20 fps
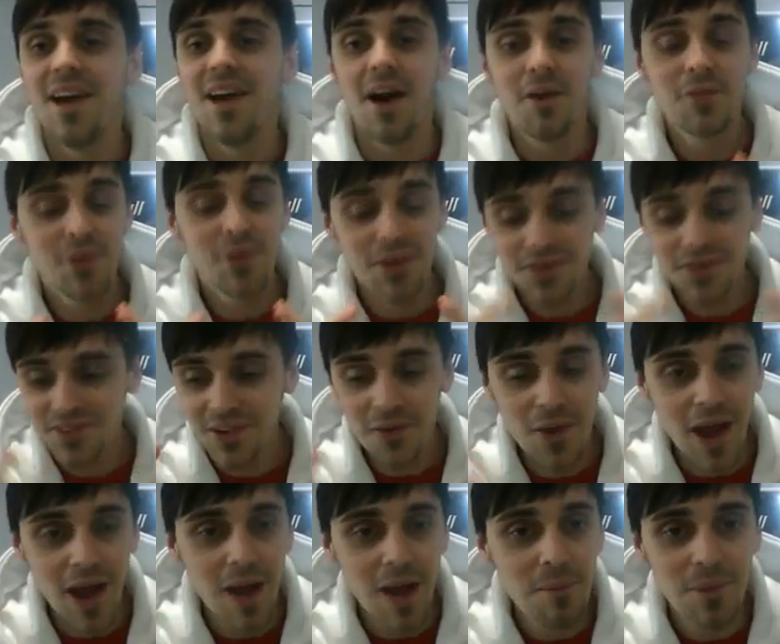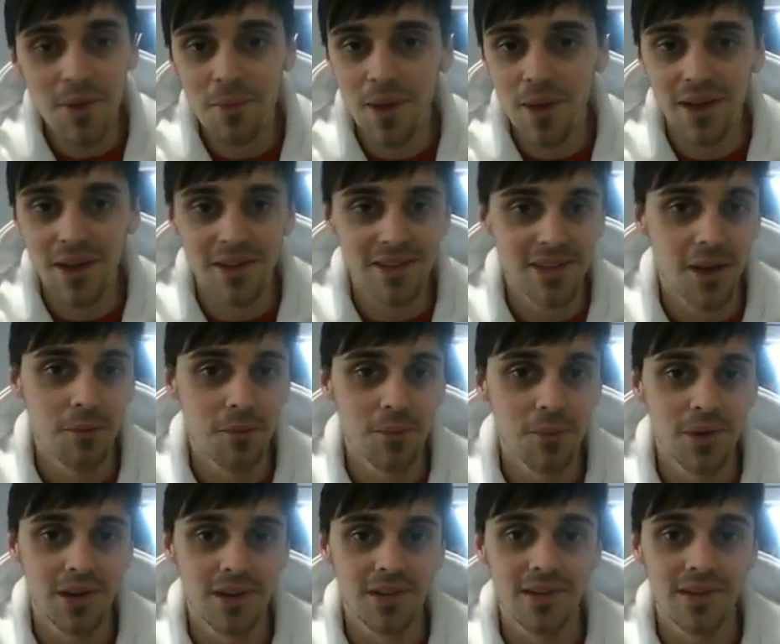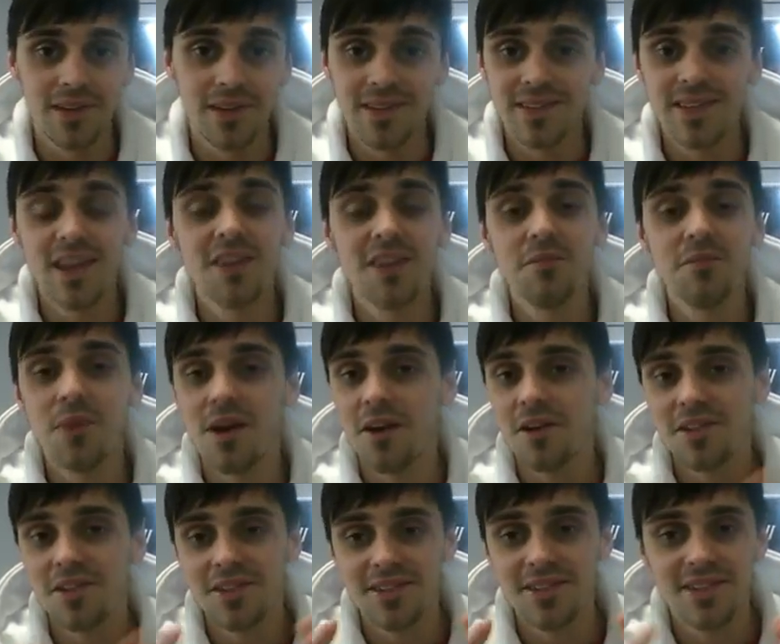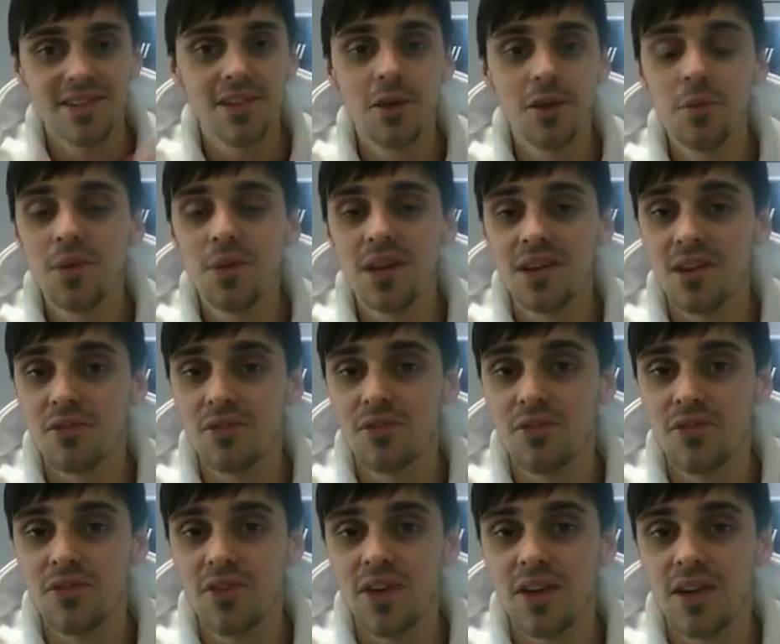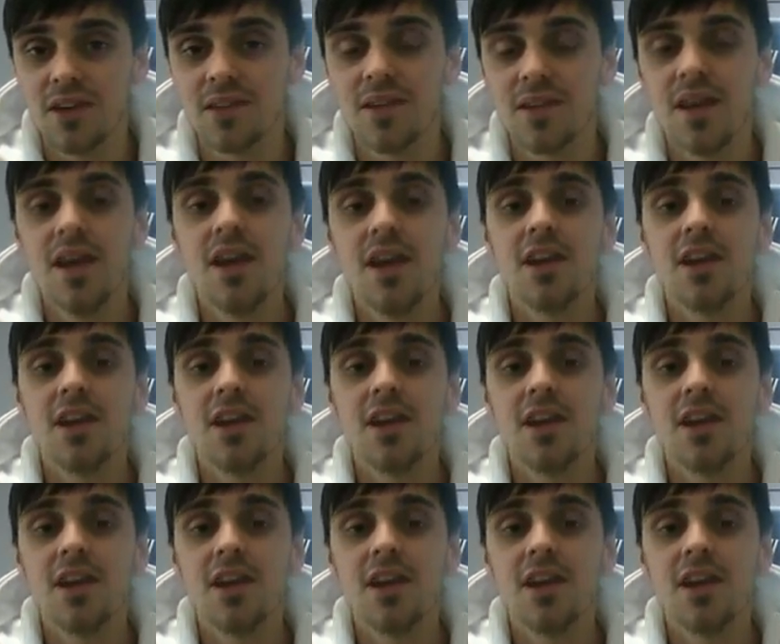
I'm just so happy about this company because it's saved my ass in so many different things.